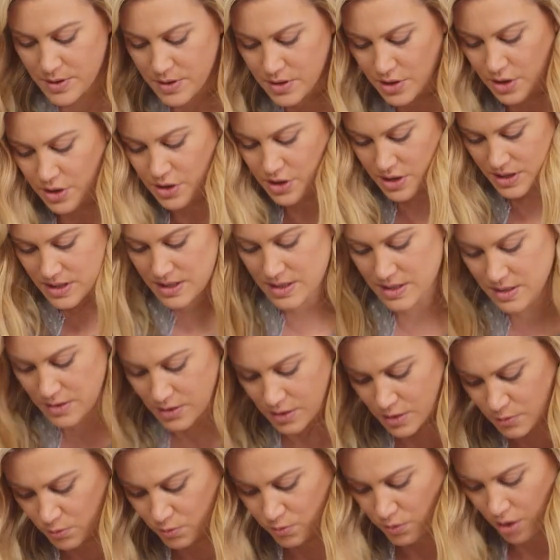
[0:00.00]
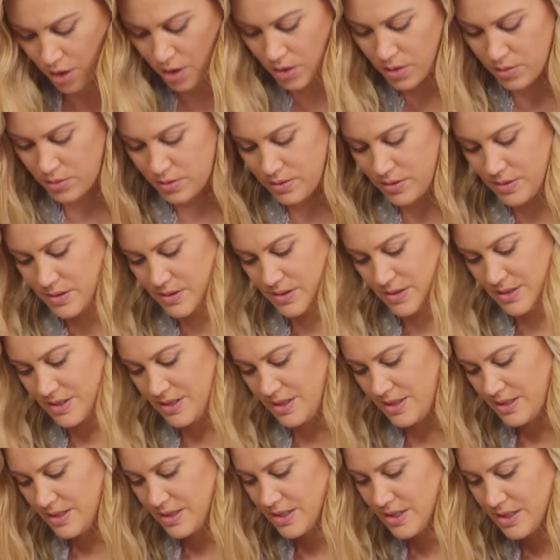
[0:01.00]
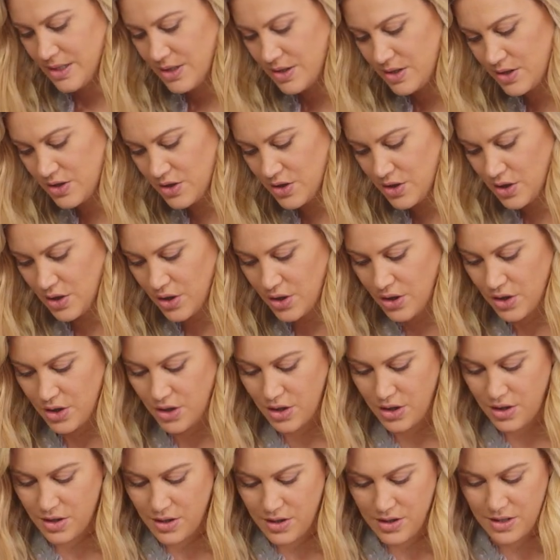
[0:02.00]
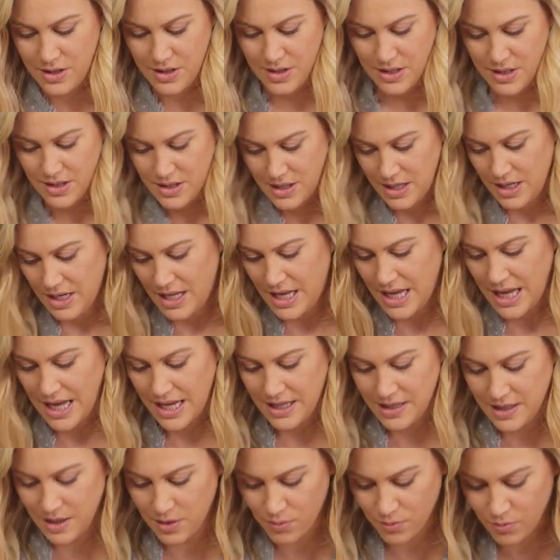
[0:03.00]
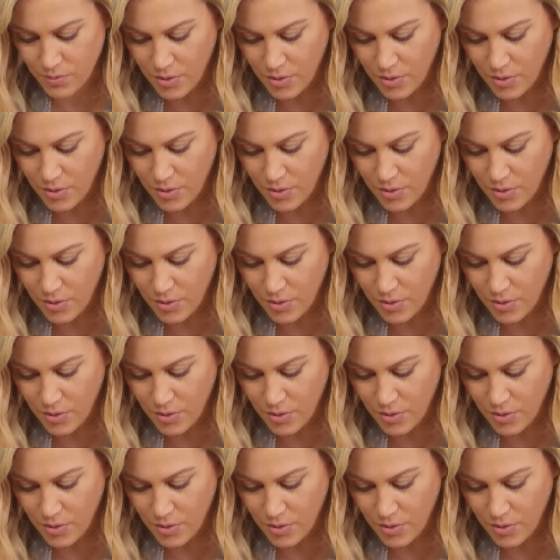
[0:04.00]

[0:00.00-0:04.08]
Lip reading: So just roll, turn, and then